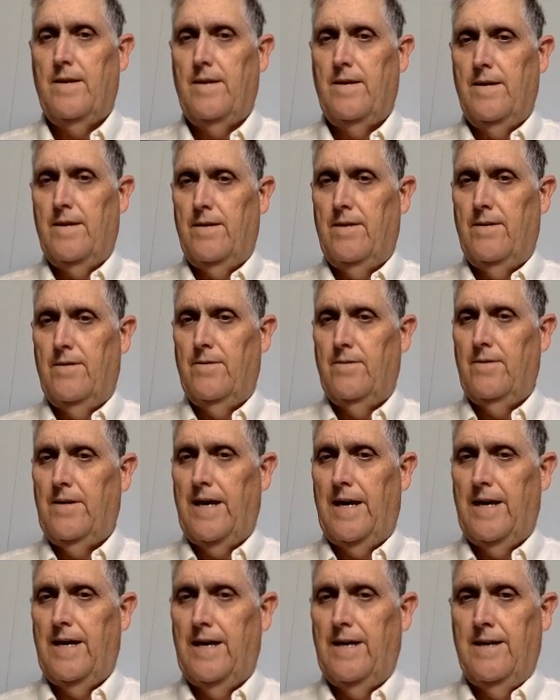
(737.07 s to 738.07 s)

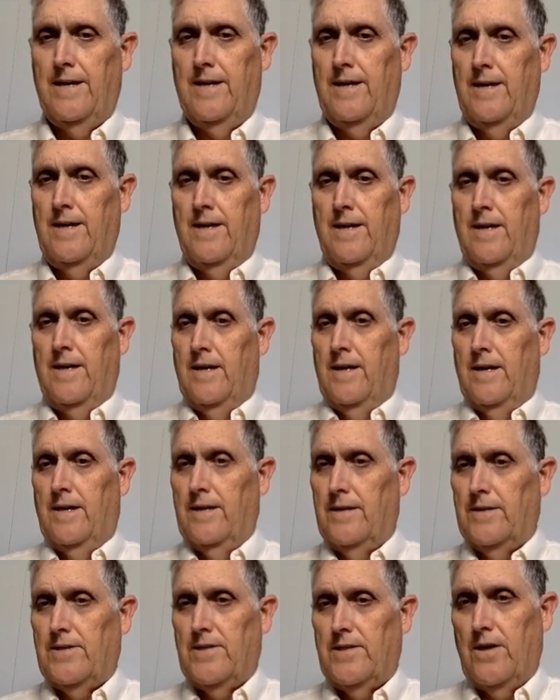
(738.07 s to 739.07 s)
Okay,
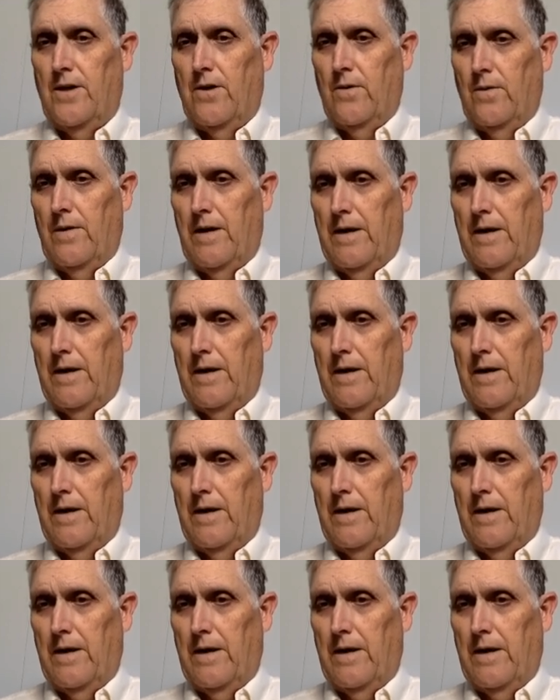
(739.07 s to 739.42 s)
so